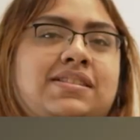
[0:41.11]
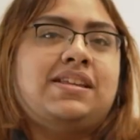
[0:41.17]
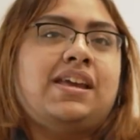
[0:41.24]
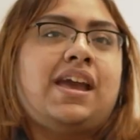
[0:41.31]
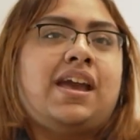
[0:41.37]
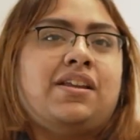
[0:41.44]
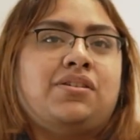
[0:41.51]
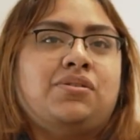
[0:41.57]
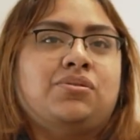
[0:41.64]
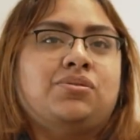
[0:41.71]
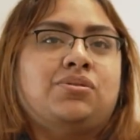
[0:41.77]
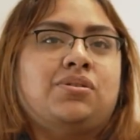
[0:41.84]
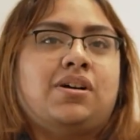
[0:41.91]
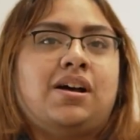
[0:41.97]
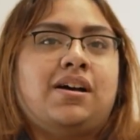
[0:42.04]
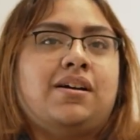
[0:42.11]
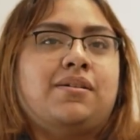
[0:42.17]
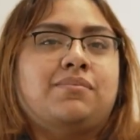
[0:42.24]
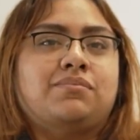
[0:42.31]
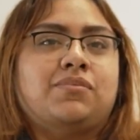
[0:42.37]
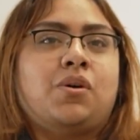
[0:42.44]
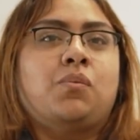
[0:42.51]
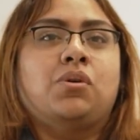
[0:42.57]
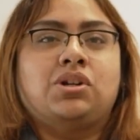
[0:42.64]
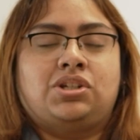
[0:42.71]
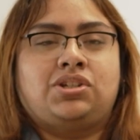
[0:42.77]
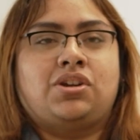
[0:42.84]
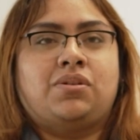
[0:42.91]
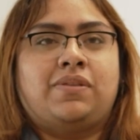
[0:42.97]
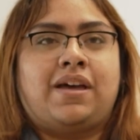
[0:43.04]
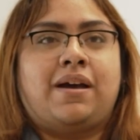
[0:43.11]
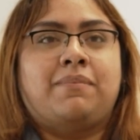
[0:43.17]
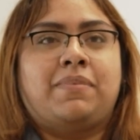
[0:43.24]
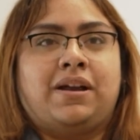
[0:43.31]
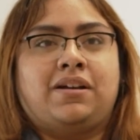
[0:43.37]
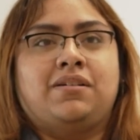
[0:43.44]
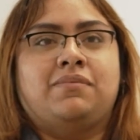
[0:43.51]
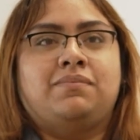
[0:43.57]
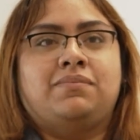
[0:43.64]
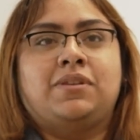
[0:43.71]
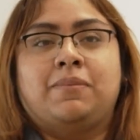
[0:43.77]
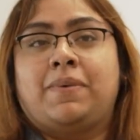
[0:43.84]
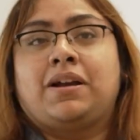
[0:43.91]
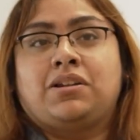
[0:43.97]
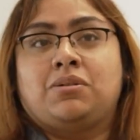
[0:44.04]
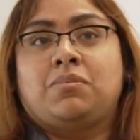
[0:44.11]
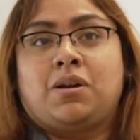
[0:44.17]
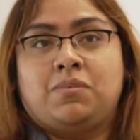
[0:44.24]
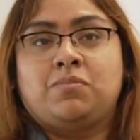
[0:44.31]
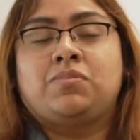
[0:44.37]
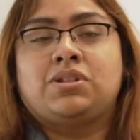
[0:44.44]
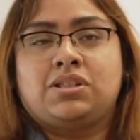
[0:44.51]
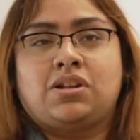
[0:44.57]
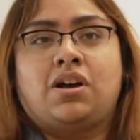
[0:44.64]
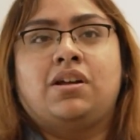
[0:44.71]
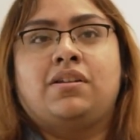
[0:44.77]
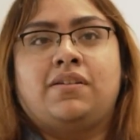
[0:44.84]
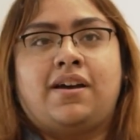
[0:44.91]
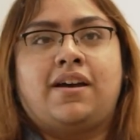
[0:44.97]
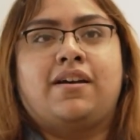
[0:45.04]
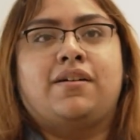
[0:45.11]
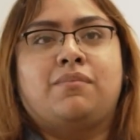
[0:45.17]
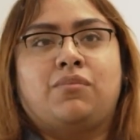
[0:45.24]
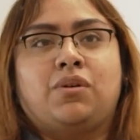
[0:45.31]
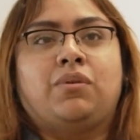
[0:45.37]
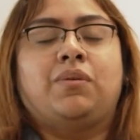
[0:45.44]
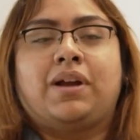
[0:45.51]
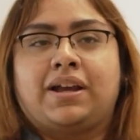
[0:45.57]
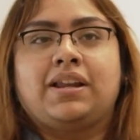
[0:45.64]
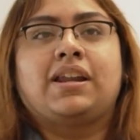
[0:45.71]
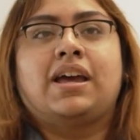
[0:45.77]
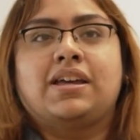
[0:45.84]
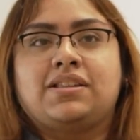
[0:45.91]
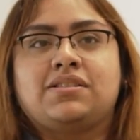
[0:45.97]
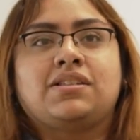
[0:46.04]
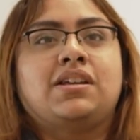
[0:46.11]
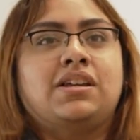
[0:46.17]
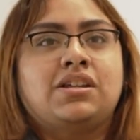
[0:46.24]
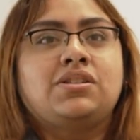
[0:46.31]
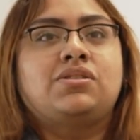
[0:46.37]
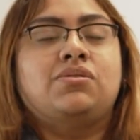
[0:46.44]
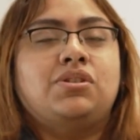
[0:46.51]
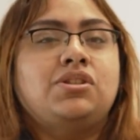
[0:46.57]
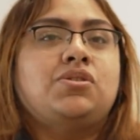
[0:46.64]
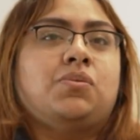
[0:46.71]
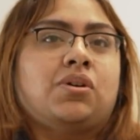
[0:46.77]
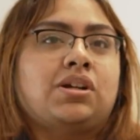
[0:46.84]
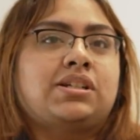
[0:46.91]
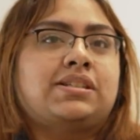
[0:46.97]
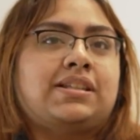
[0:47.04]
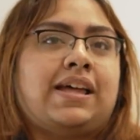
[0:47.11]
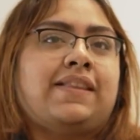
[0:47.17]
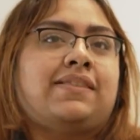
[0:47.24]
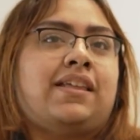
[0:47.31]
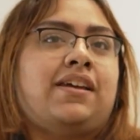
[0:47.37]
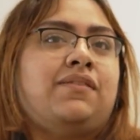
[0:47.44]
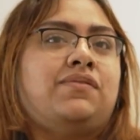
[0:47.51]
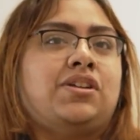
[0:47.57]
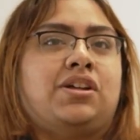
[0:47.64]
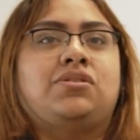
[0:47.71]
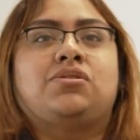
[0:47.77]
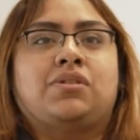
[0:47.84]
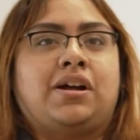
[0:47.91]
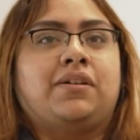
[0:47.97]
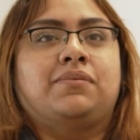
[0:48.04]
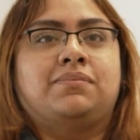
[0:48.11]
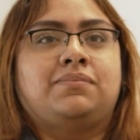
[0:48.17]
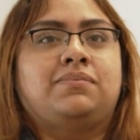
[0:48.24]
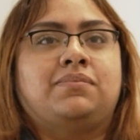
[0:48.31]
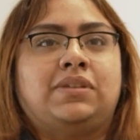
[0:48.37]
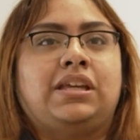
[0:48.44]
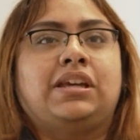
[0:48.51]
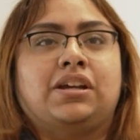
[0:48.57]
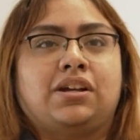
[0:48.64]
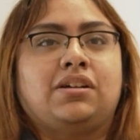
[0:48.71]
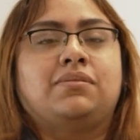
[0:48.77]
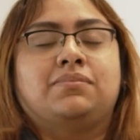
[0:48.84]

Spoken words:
the annual award show that the BECA department puts on, where we recognize students' works that they've done throughout the year.